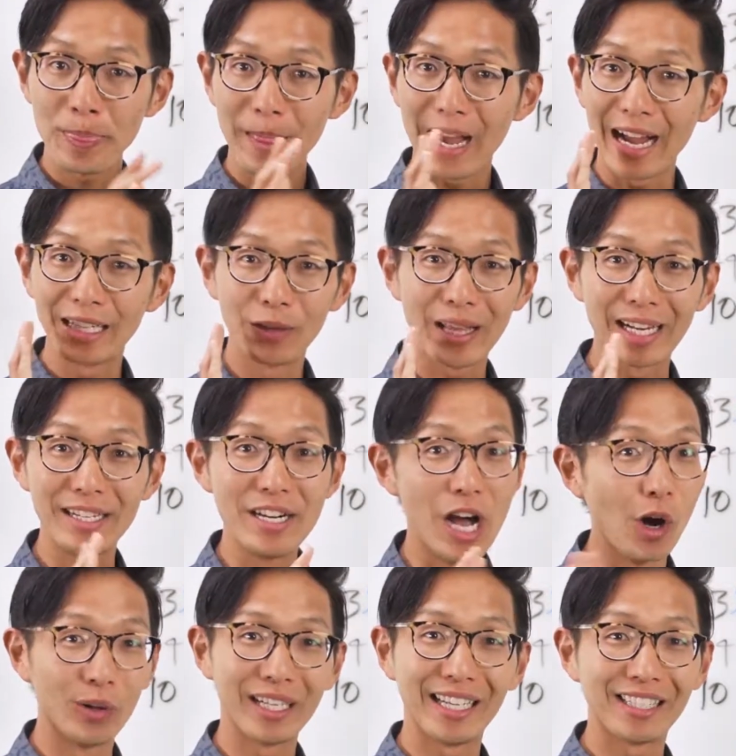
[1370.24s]
I know that
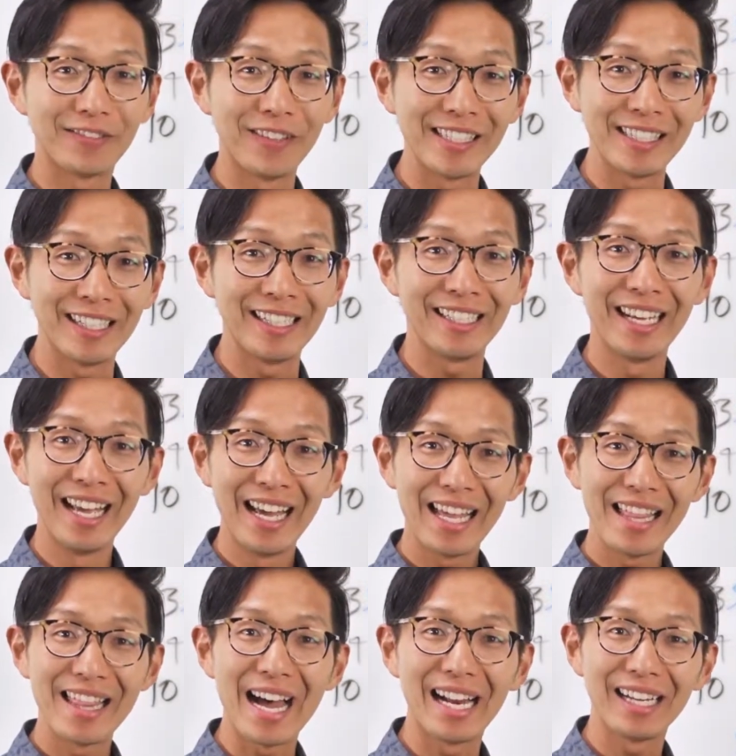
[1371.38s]
no one has visited
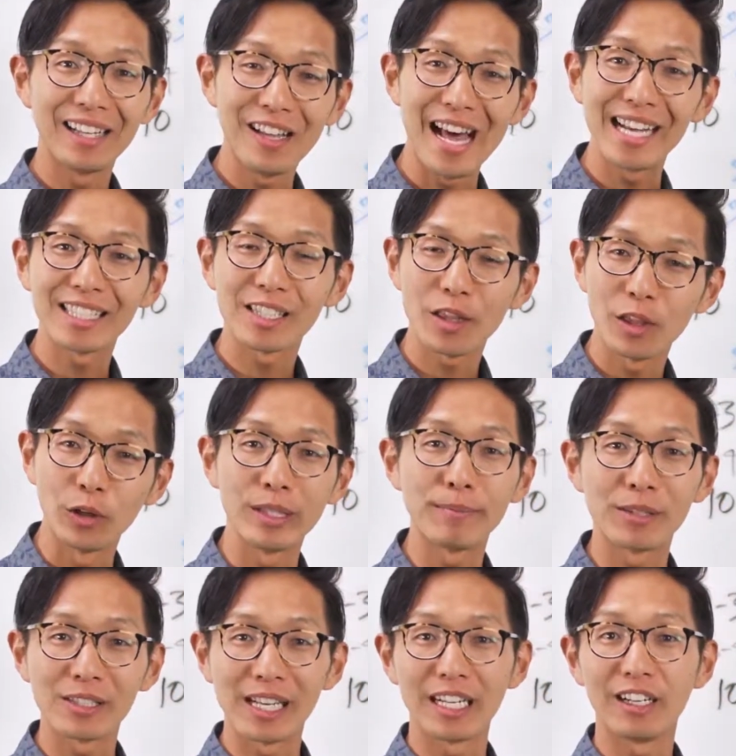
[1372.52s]
that last
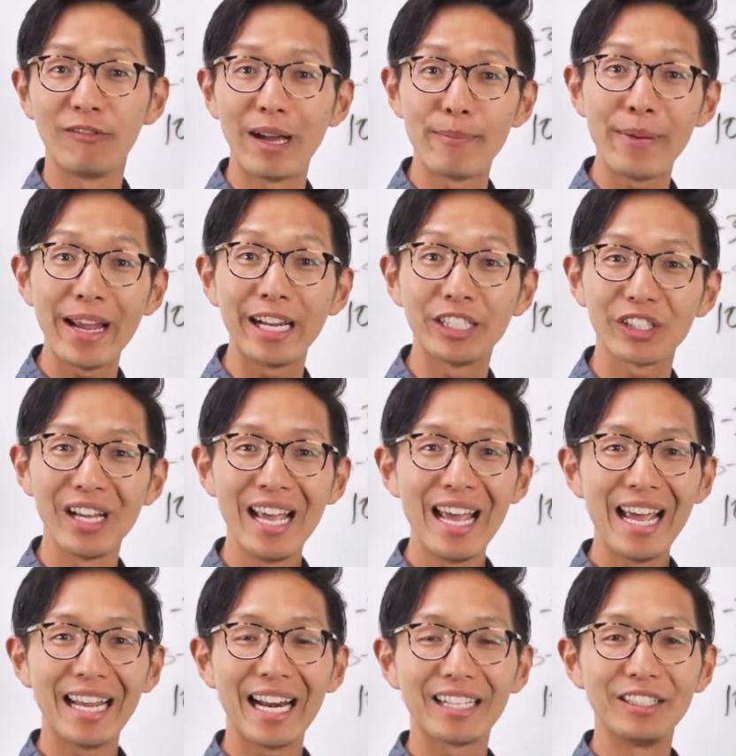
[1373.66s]
30% of my page.
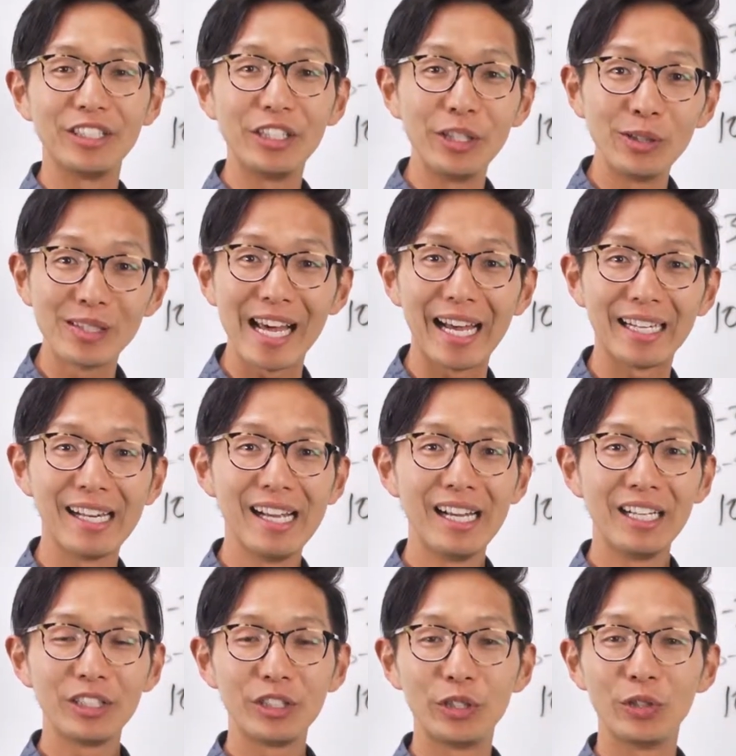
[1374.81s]
And I can use that
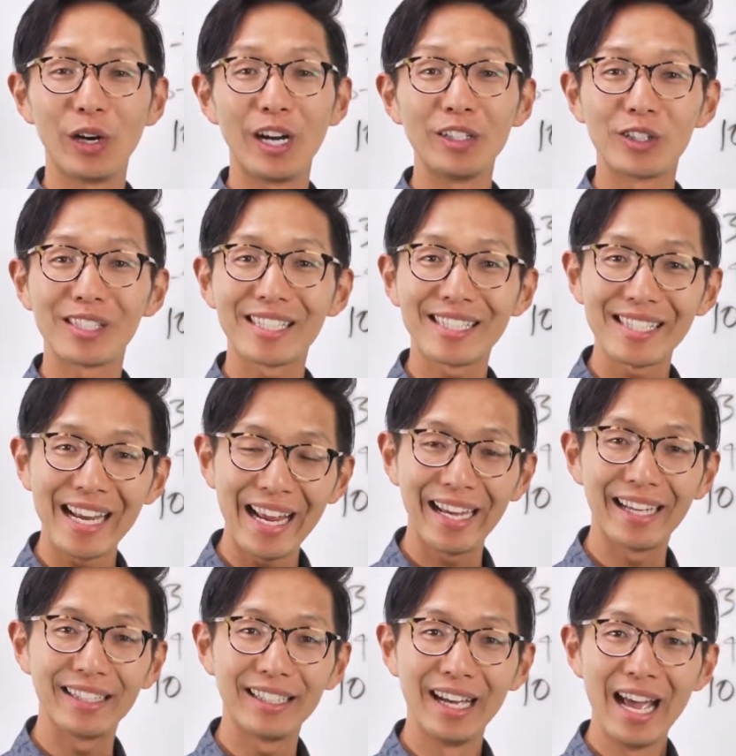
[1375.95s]
to
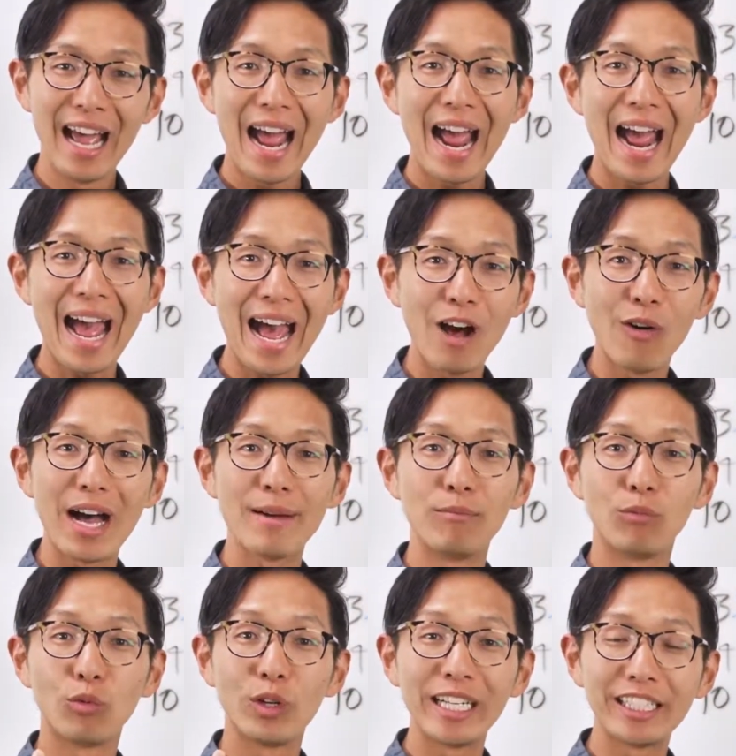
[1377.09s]
understand how
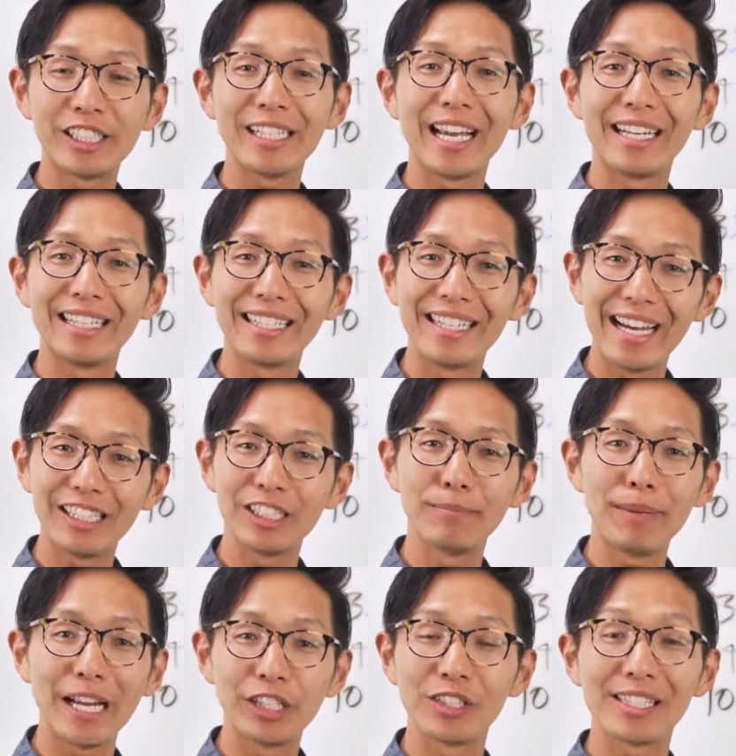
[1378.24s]
I'm reaching and engaging
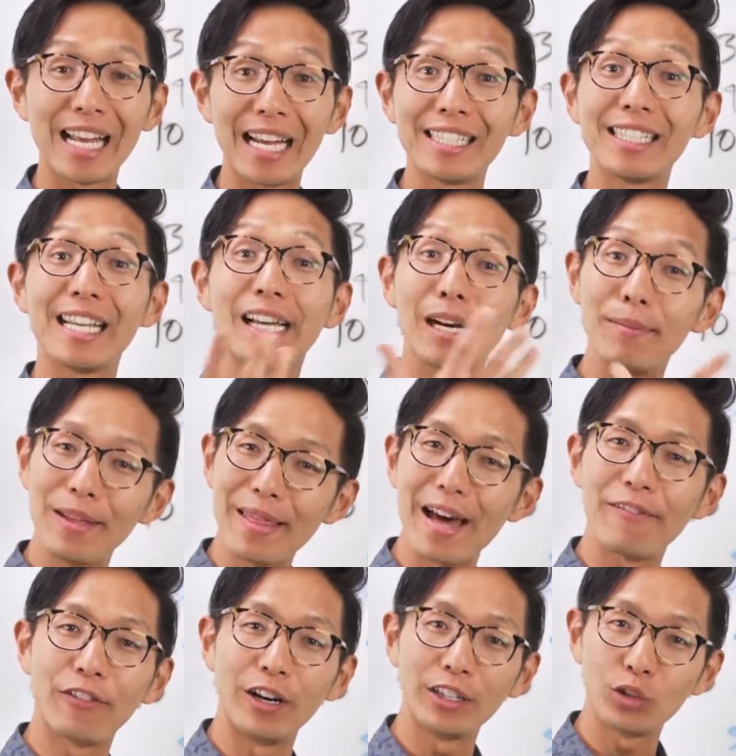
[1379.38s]
patients as they come in
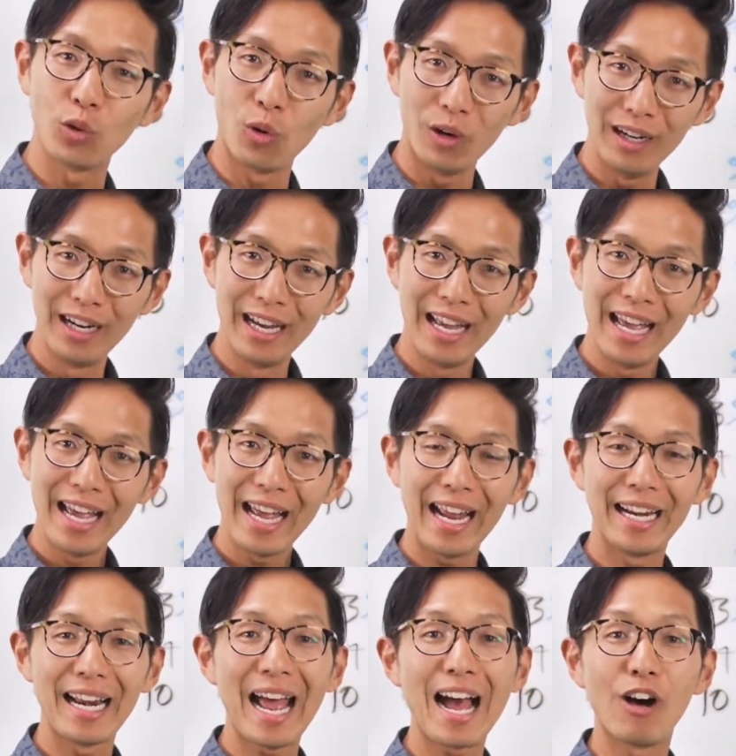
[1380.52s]
that front door
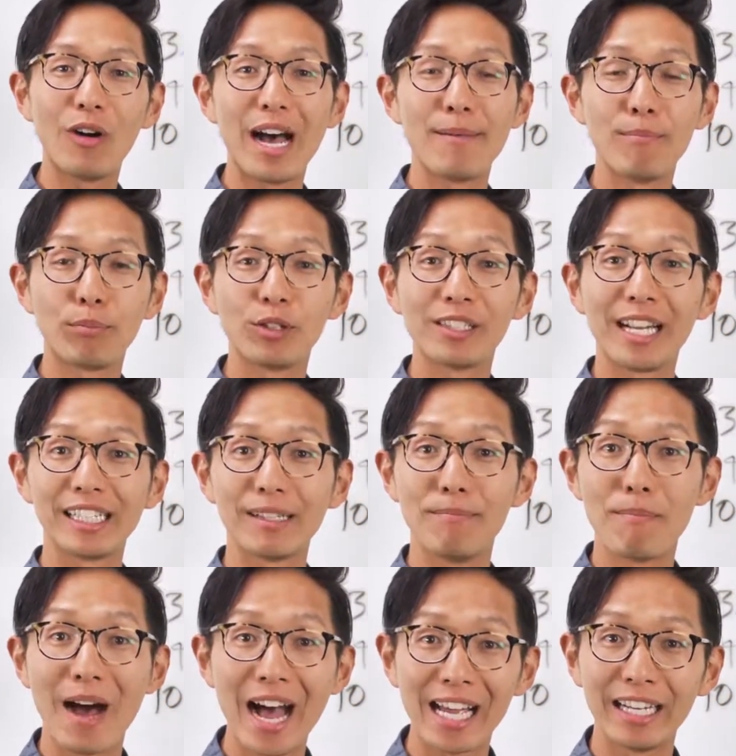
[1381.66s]
and how I'm presenting
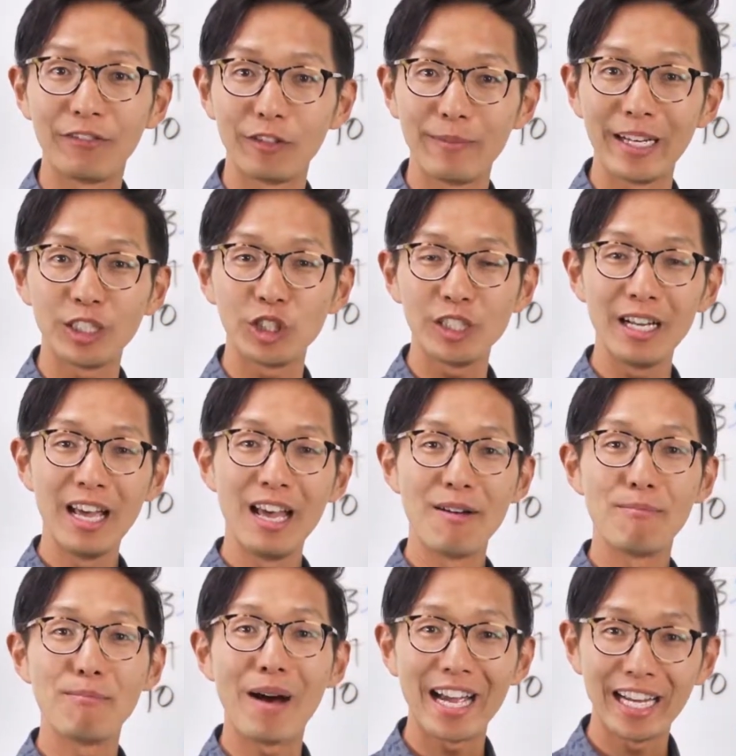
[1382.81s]
my information,
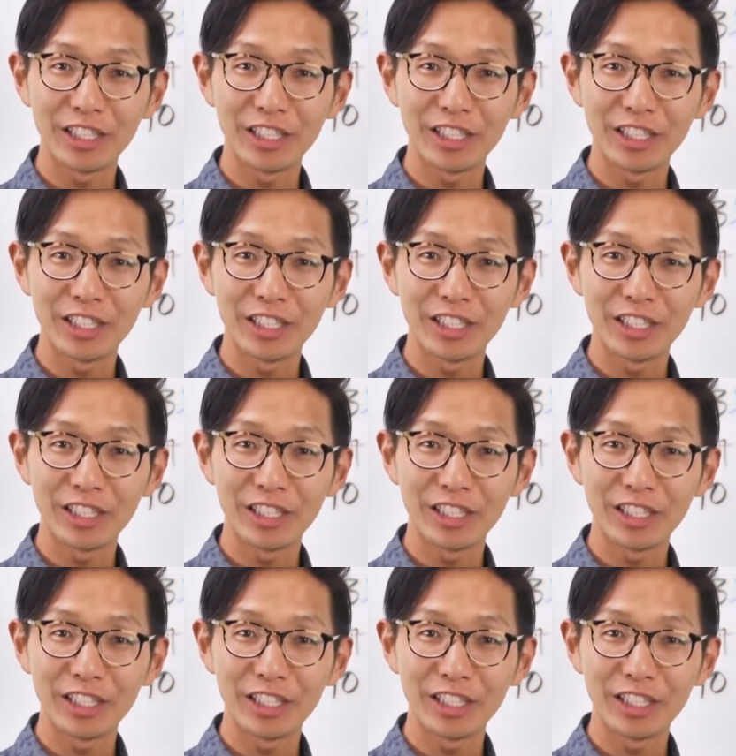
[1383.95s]
my